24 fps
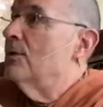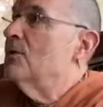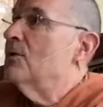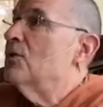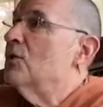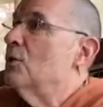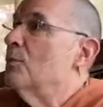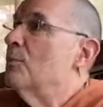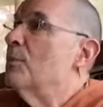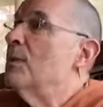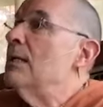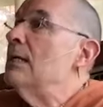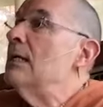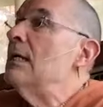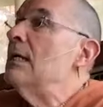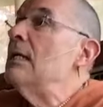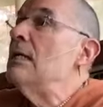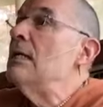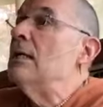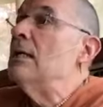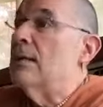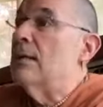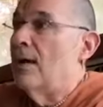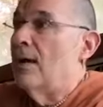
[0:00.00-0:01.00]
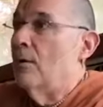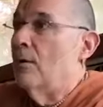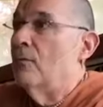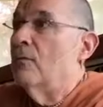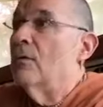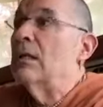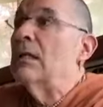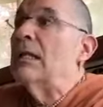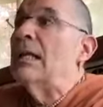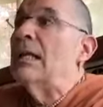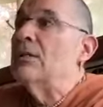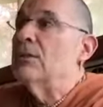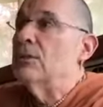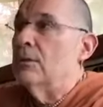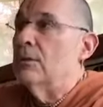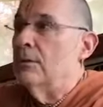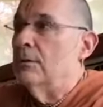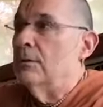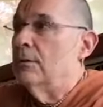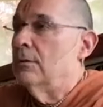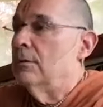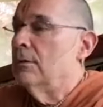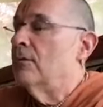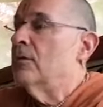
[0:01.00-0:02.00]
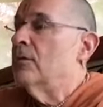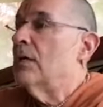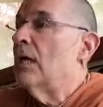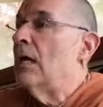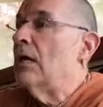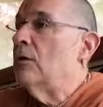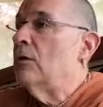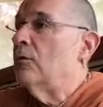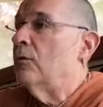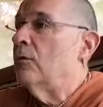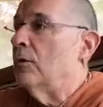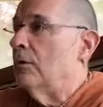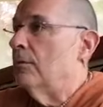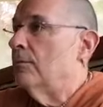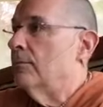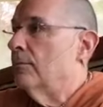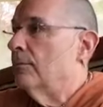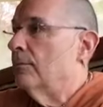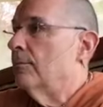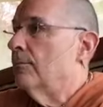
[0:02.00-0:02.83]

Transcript: This is the beginning now, the lesson of tattva,